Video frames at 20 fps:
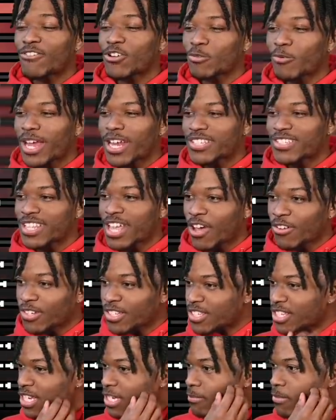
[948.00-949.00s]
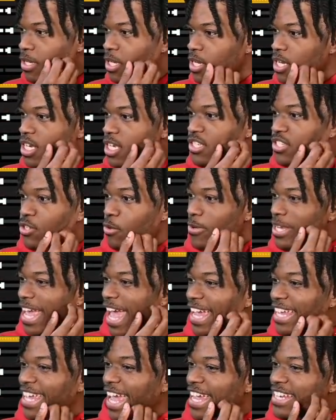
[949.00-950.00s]
Durant is now on the team. So we
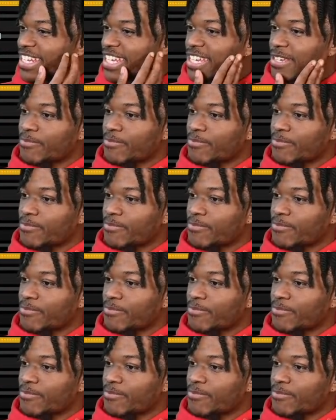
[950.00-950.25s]
got KD.